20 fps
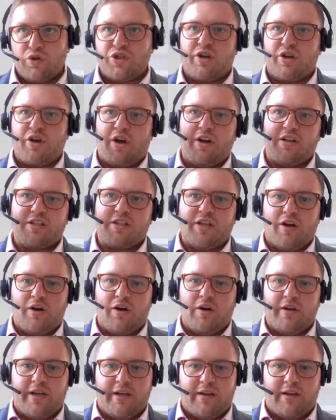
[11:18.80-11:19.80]
what's your kind of
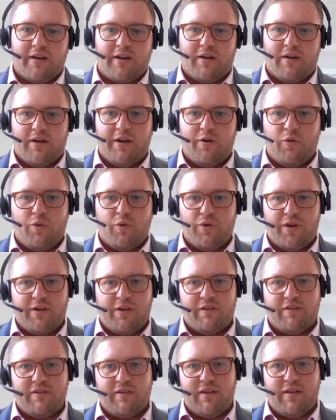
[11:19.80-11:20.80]
target client
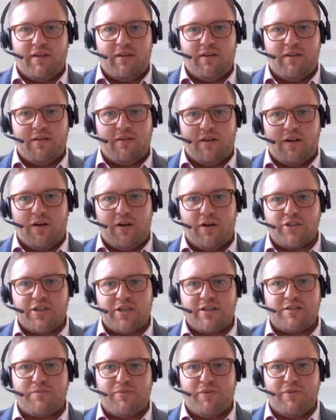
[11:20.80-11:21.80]
audience? Is it the
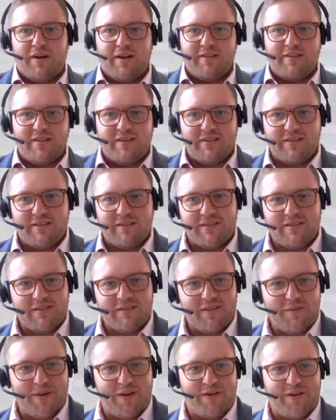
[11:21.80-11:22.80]
large
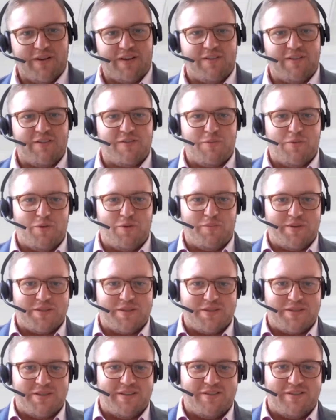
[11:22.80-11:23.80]
enterprises? Are we looking at the smaller
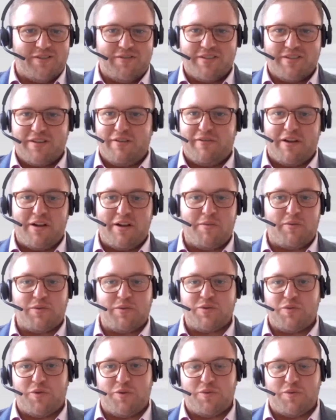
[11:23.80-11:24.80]
businesses, or is it
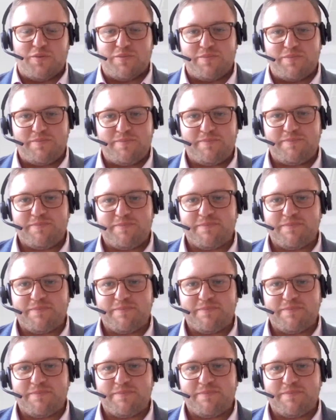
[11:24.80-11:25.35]
available to all?